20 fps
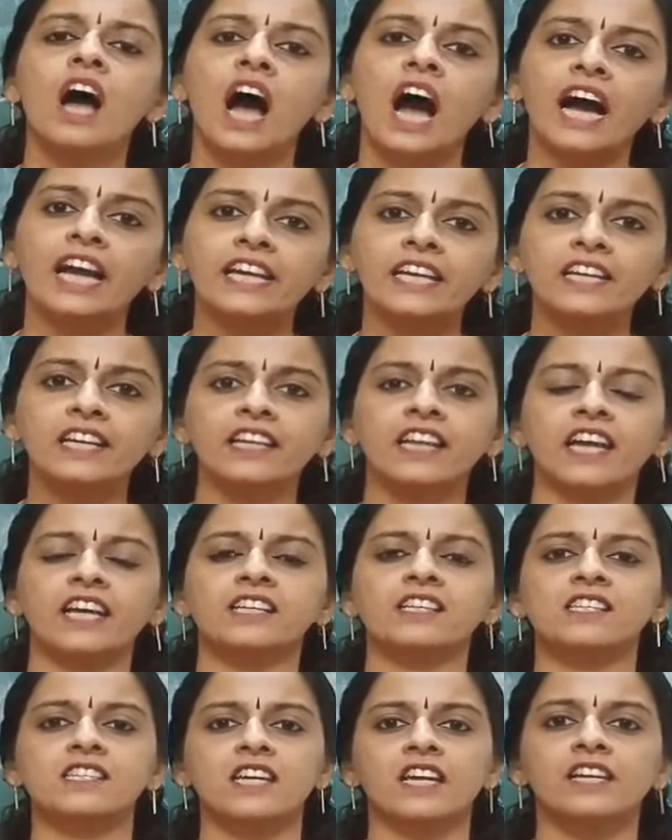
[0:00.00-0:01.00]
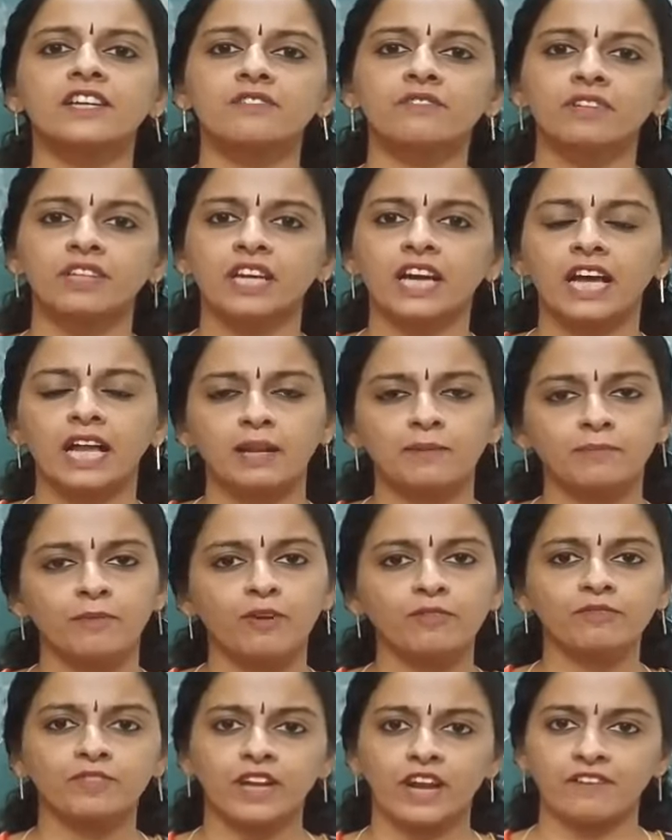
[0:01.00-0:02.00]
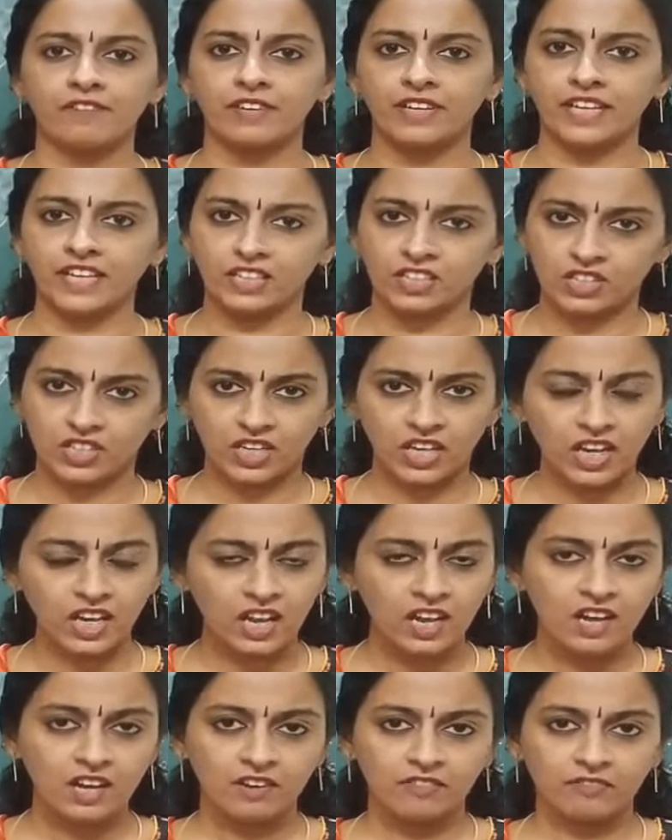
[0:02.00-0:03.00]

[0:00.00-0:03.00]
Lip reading: higher extent with the help of gravitational